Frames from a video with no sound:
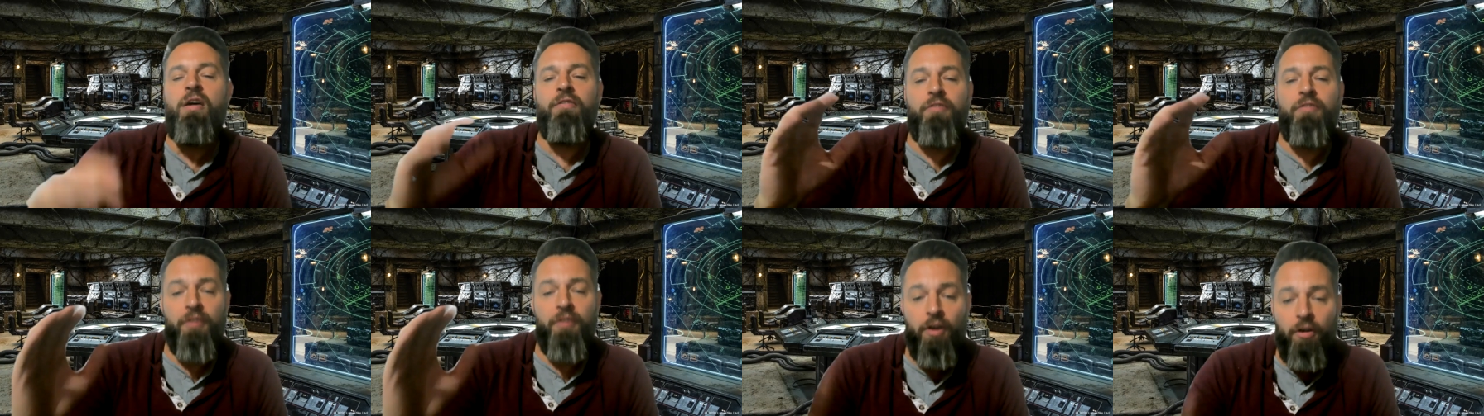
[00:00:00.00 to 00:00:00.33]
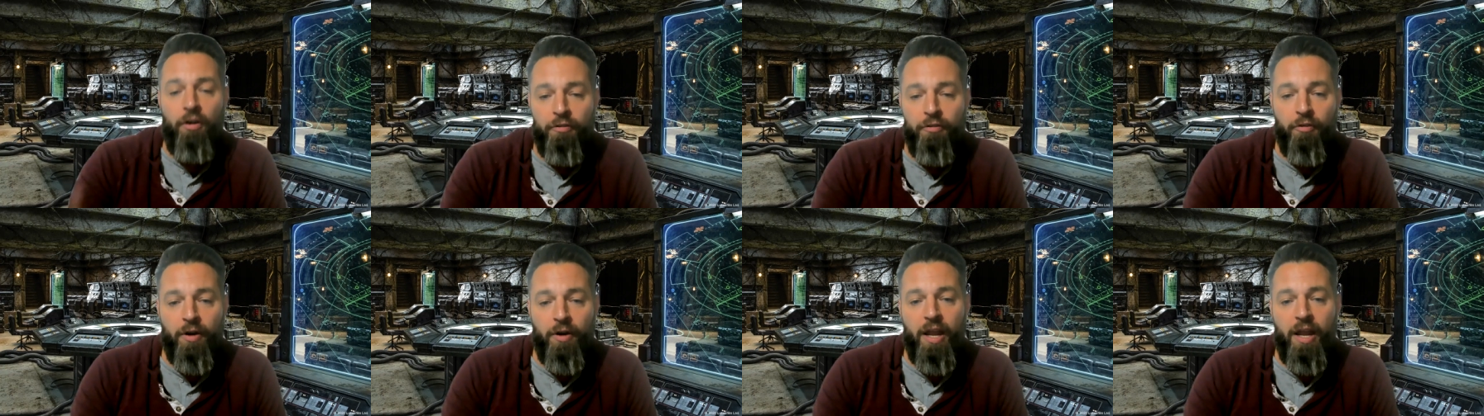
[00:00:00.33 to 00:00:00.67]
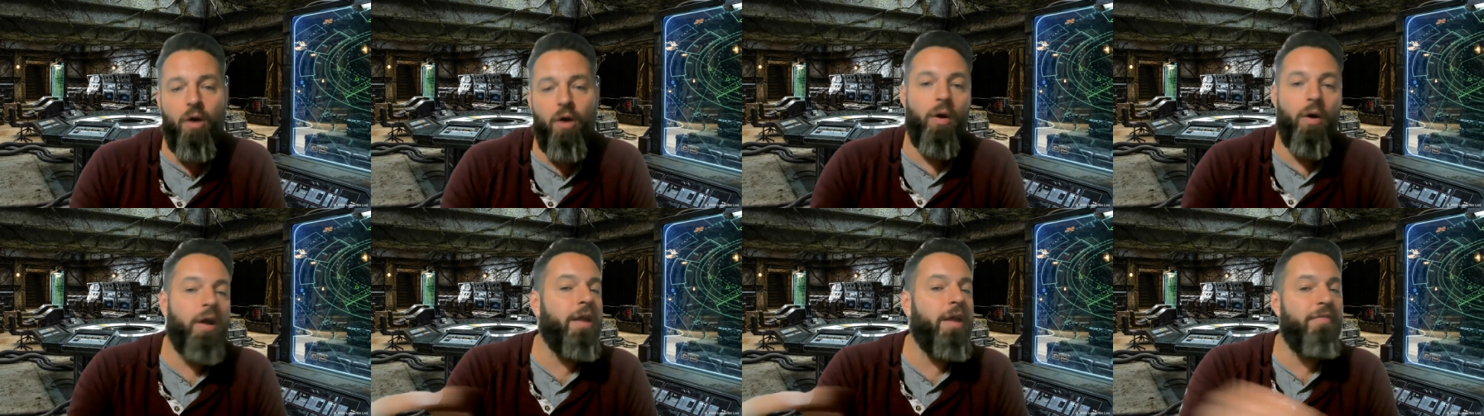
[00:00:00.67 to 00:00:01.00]
feel free,
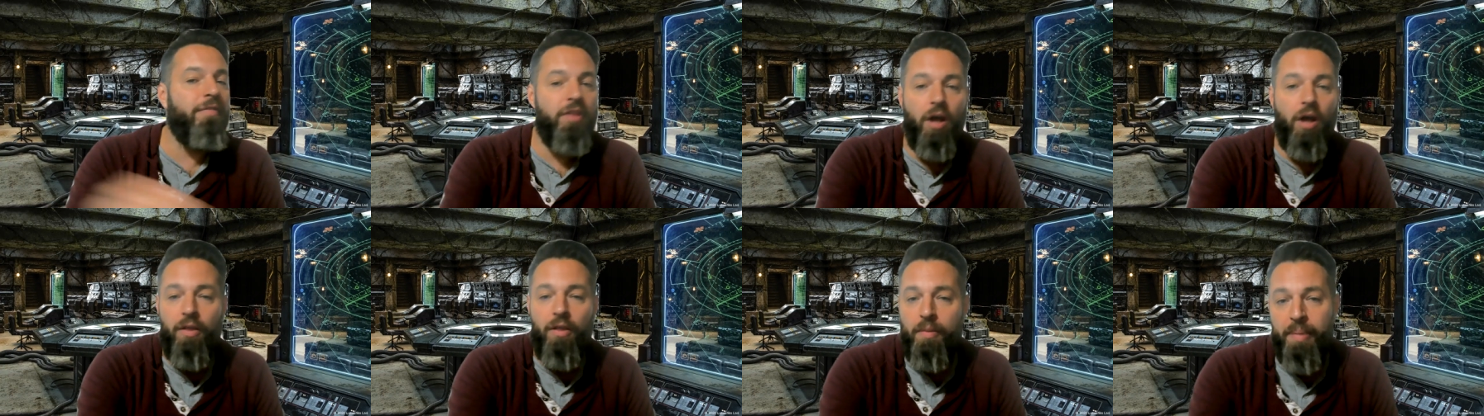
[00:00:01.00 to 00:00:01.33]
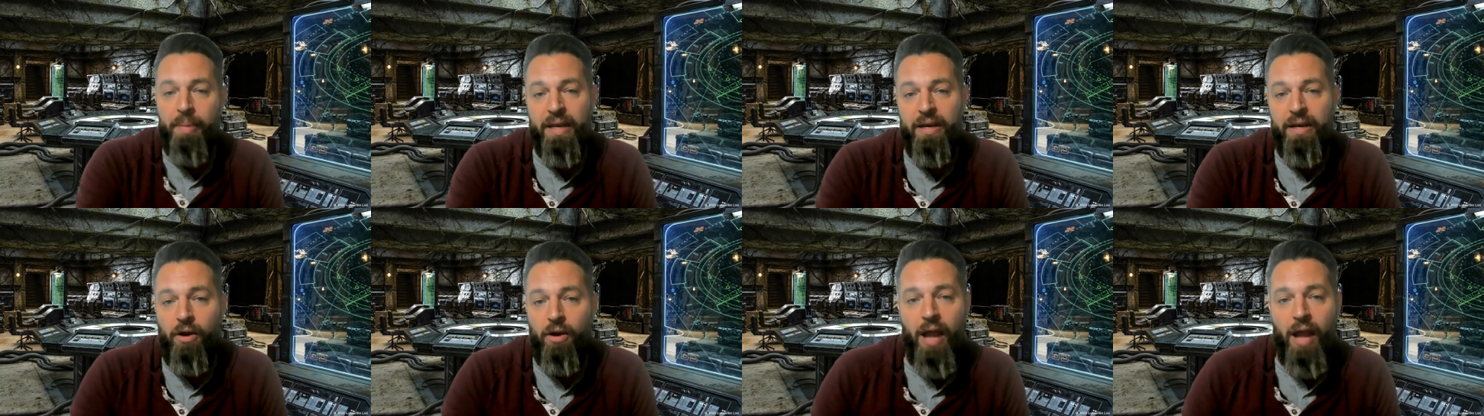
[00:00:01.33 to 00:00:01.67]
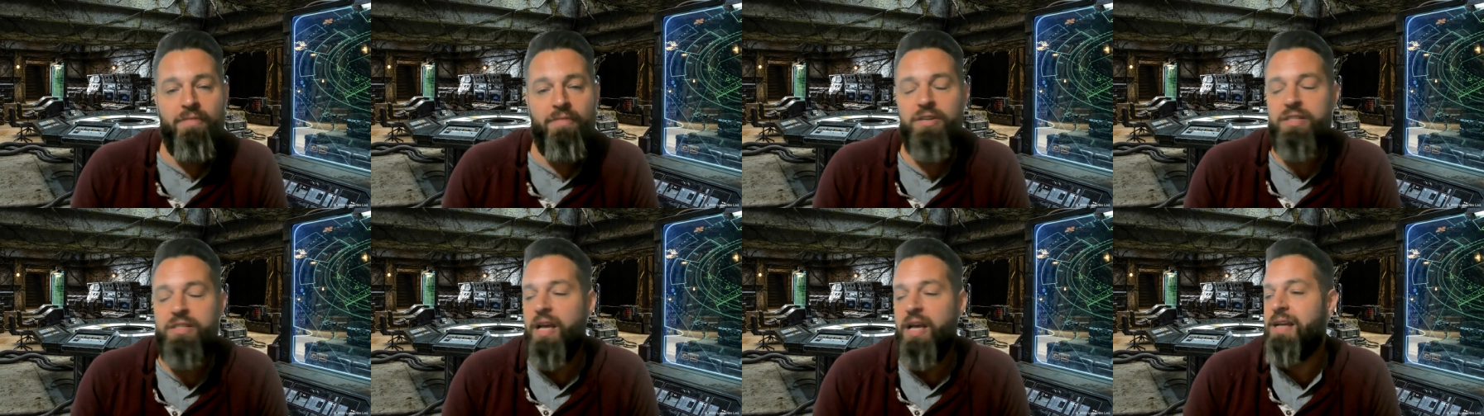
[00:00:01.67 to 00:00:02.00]
or even on the Be Known
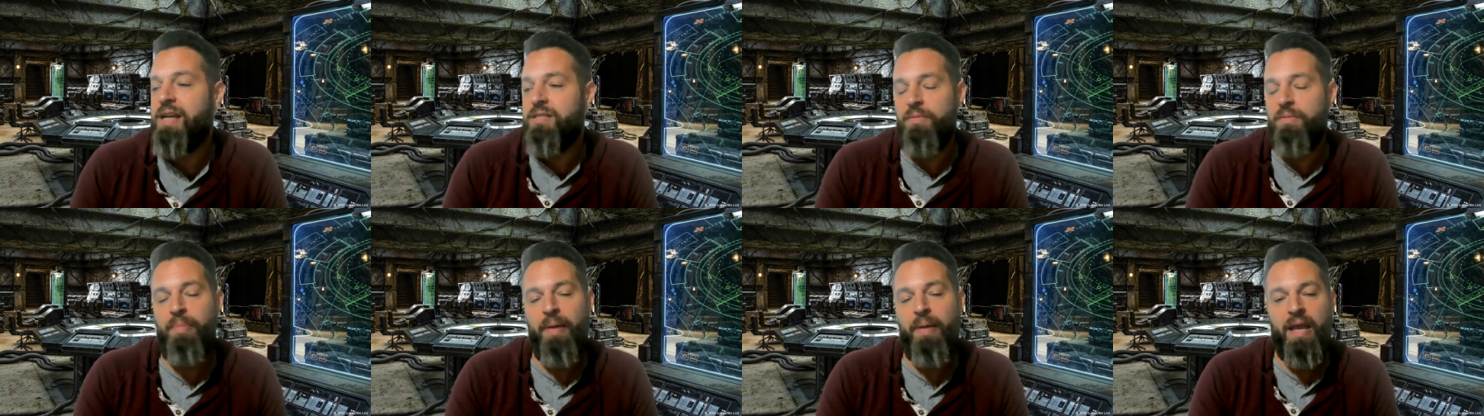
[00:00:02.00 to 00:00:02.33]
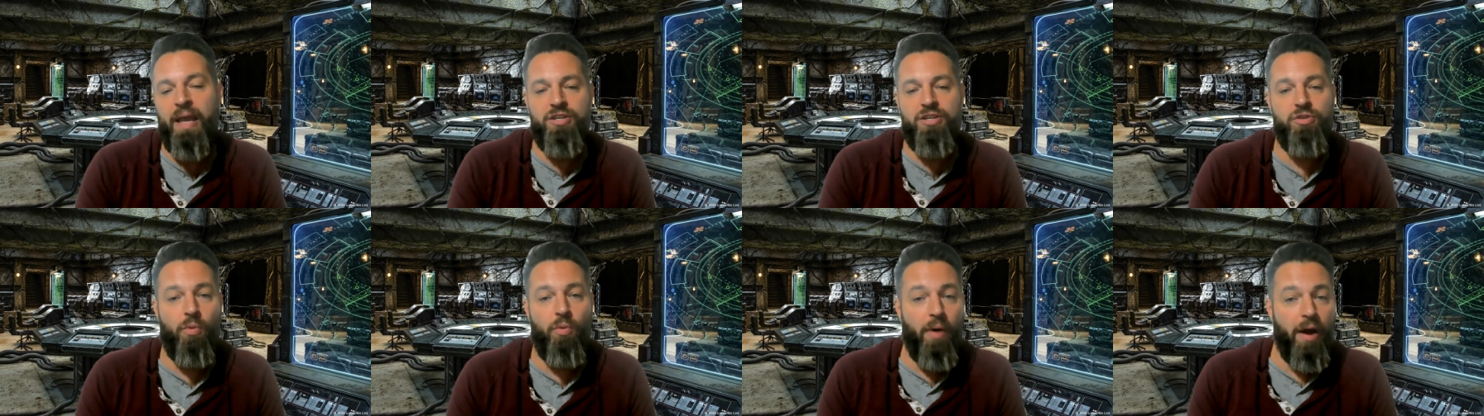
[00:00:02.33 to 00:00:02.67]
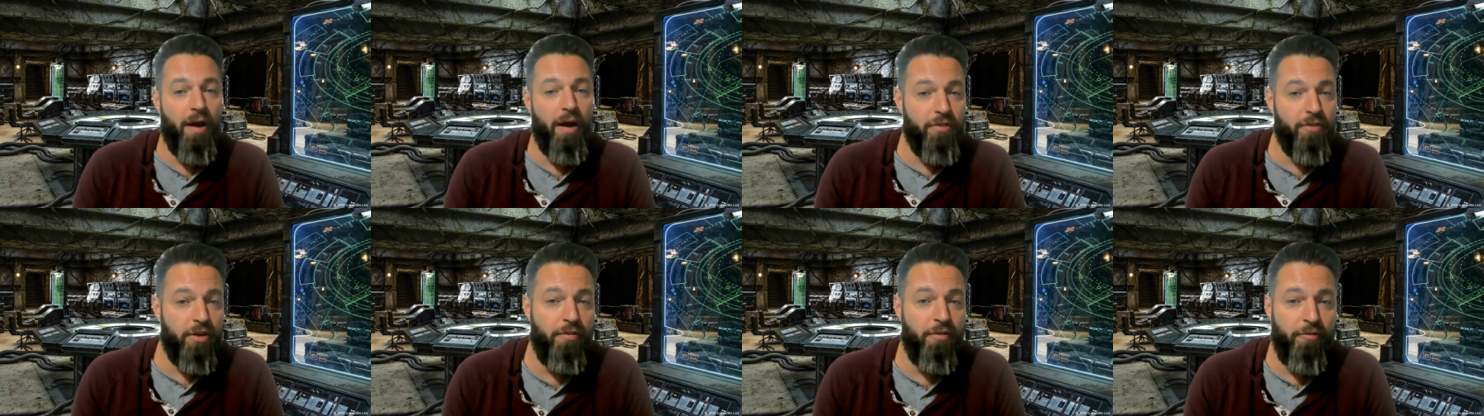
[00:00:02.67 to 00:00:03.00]
advertising page or
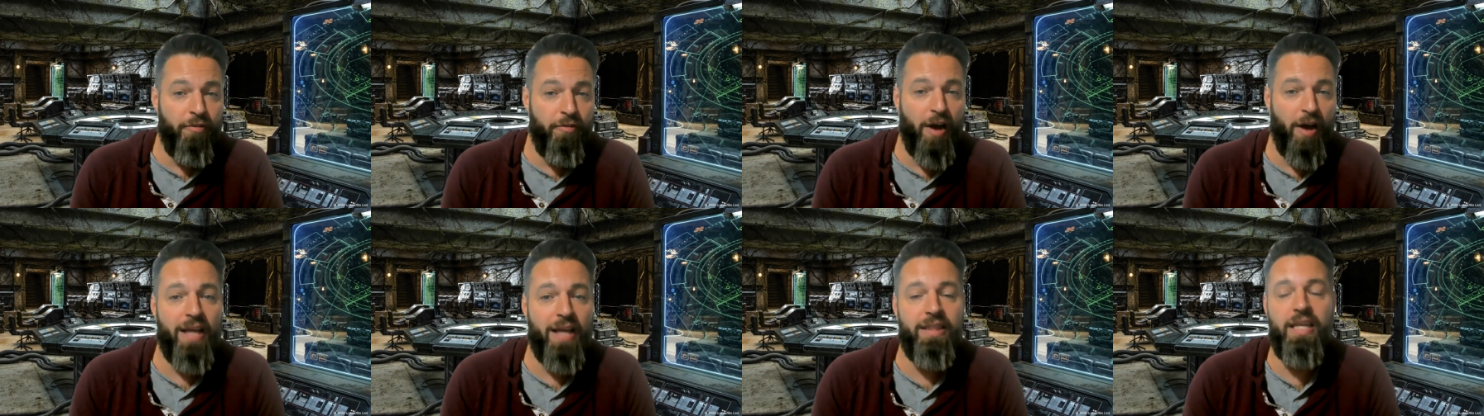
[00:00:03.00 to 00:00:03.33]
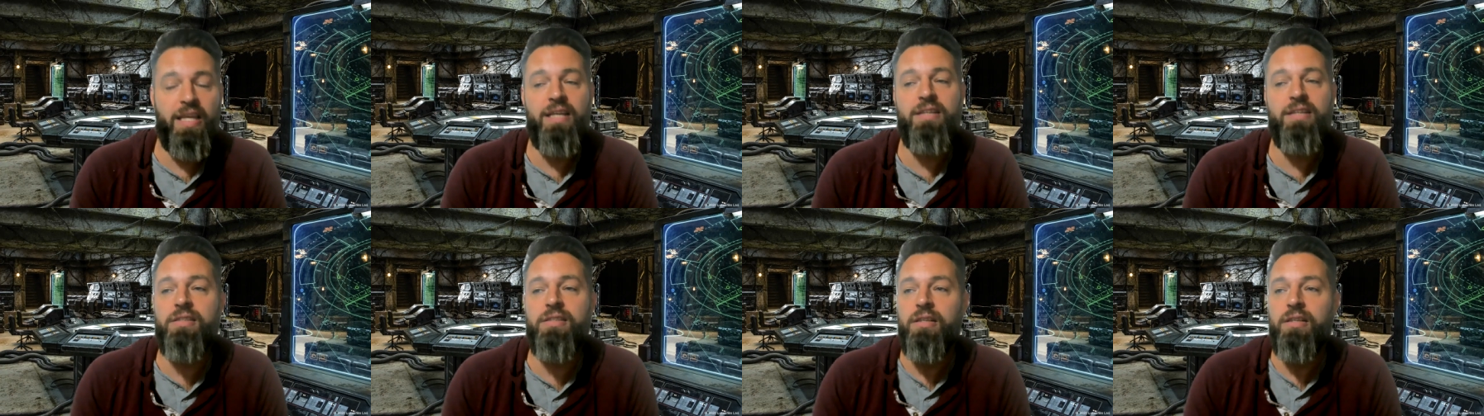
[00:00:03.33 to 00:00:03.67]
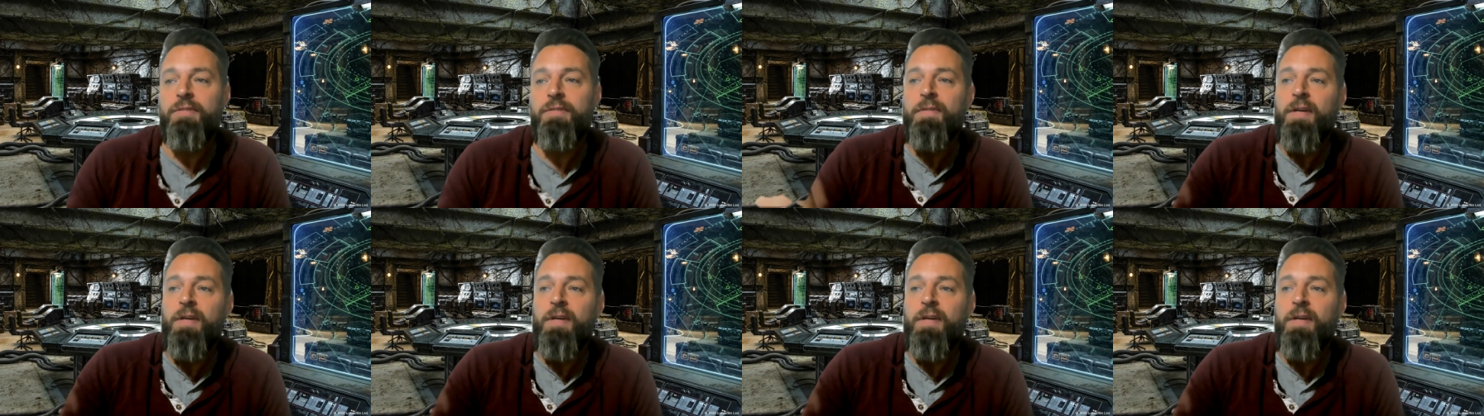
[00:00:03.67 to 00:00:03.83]
wherever you find these.